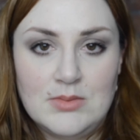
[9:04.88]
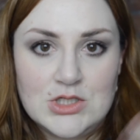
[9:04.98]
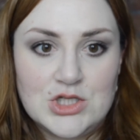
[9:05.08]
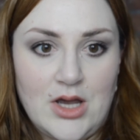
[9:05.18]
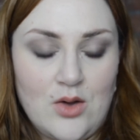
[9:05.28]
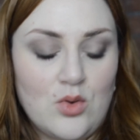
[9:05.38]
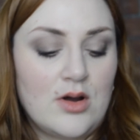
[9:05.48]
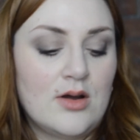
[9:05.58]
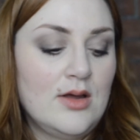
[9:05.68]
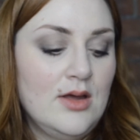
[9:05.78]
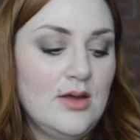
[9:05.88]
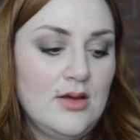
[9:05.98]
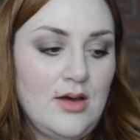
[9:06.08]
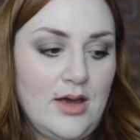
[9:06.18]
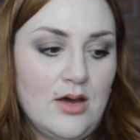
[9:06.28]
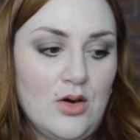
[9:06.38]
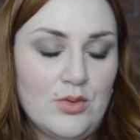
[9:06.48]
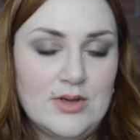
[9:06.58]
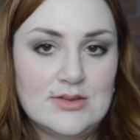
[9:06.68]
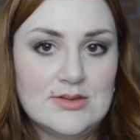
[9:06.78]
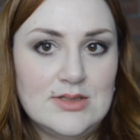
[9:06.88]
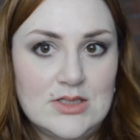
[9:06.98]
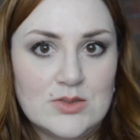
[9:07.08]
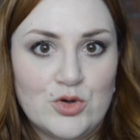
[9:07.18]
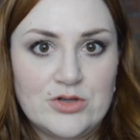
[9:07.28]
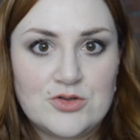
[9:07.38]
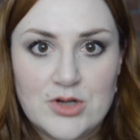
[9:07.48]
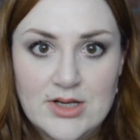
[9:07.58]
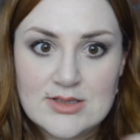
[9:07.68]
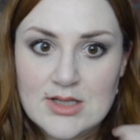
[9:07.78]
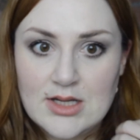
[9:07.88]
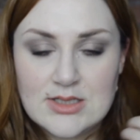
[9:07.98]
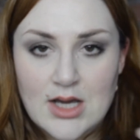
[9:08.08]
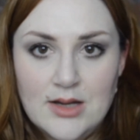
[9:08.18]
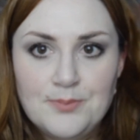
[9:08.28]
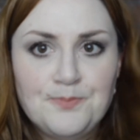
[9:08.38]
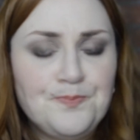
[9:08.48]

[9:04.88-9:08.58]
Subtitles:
and shower, I always need to moisturize a ton,